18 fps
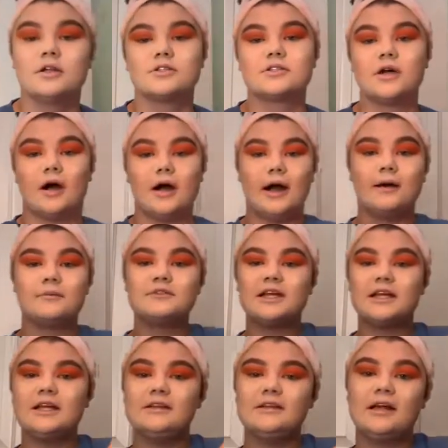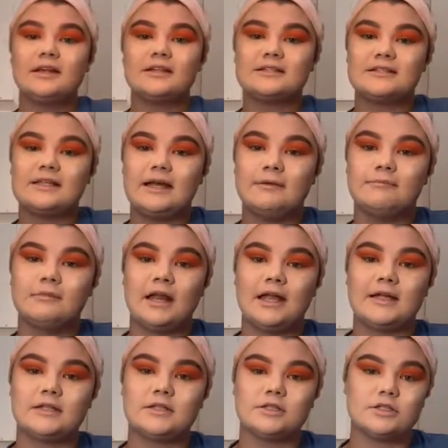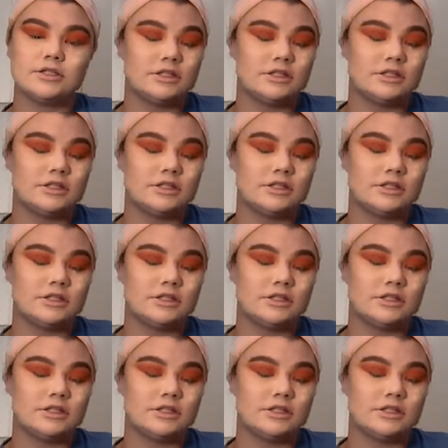sorry, I'm taking that same, like,